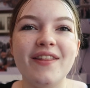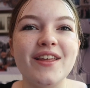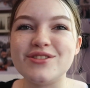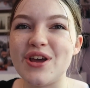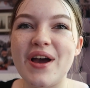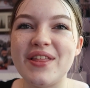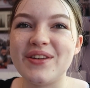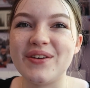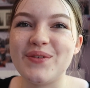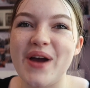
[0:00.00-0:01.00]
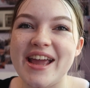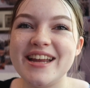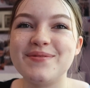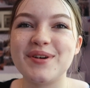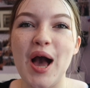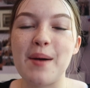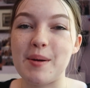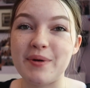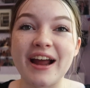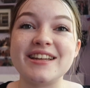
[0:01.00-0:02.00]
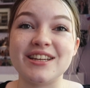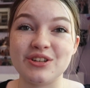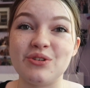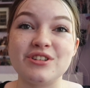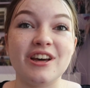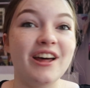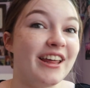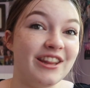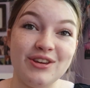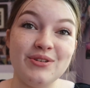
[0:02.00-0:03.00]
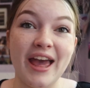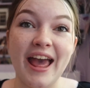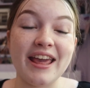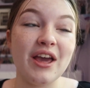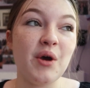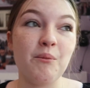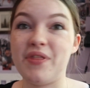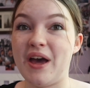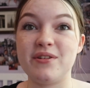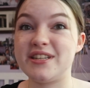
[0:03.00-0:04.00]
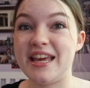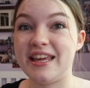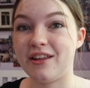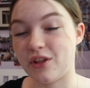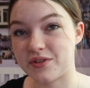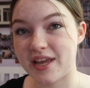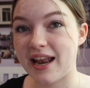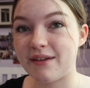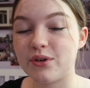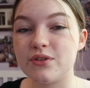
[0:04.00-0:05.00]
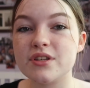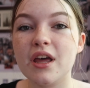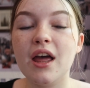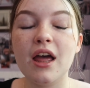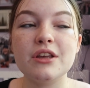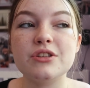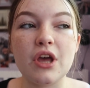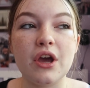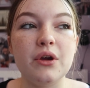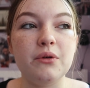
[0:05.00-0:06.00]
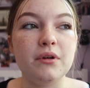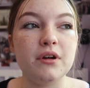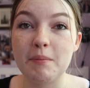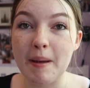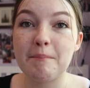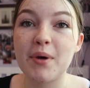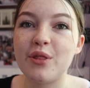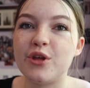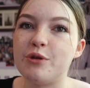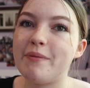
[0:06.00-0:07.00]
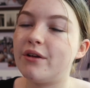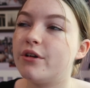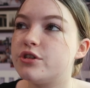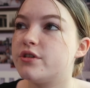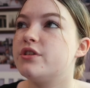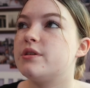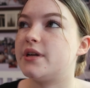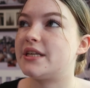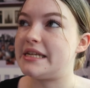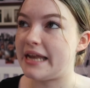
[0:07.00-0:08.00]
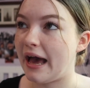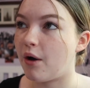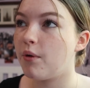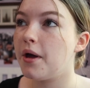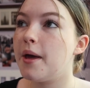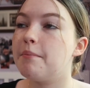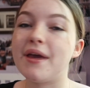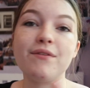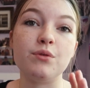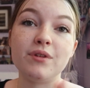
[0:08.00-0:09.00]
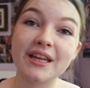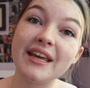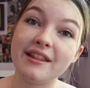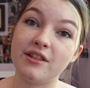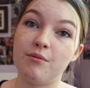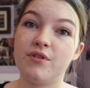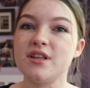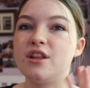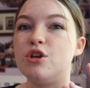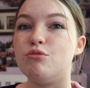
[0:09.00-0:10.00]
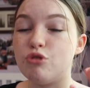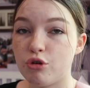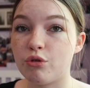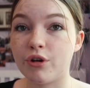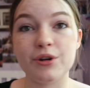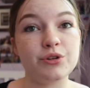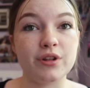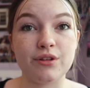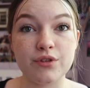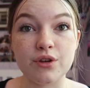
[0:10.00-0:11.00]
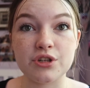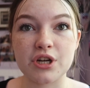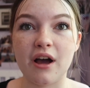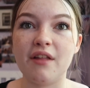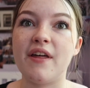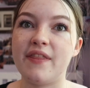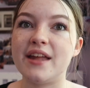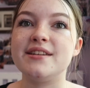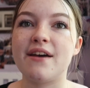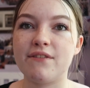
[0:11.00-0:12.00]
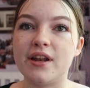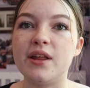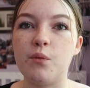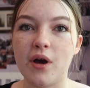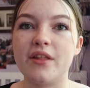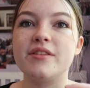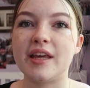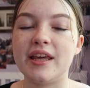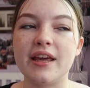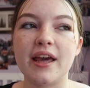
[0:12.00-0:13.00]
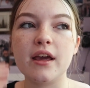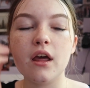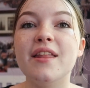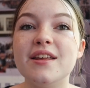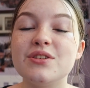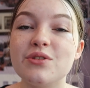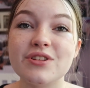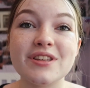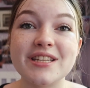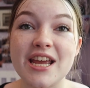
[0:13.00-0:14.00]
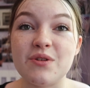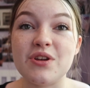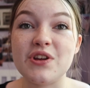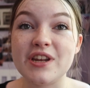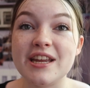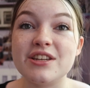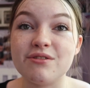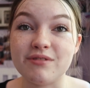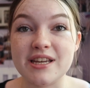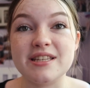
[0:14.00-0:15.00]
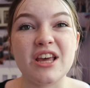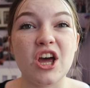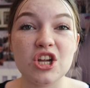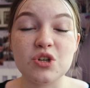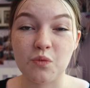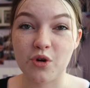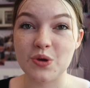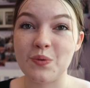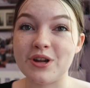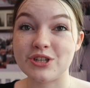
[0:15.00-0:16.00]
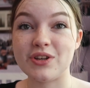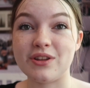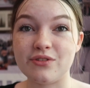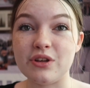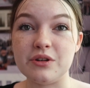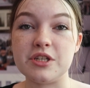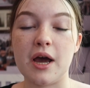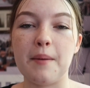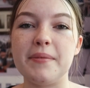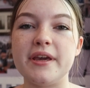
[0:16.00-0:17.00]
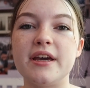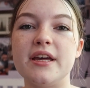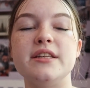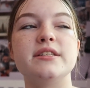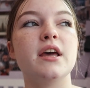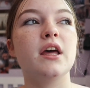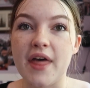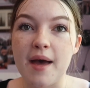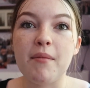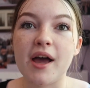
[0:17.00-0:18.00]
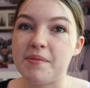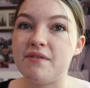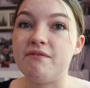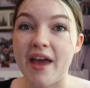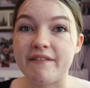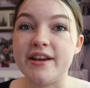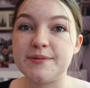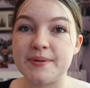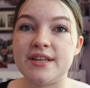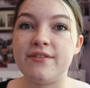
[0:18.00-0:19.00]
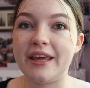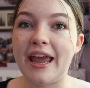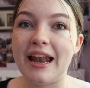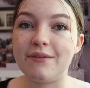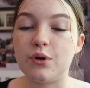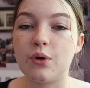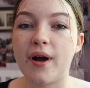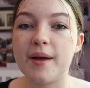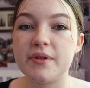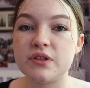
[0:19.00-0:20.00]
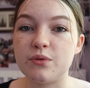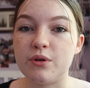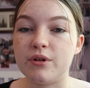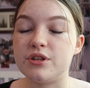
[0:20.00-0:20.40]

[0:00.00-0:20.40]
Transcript: There's no other way to become a practicing doctor in the UK without taking those A levels. So remember that you may not enjoy those subjects now, but if you need them for something you know you're going to enjoy in the future, then they're definitely worth taking. This is also the stage where you need to research what you want to do in the future, because there might be very specific A-level requirements what you want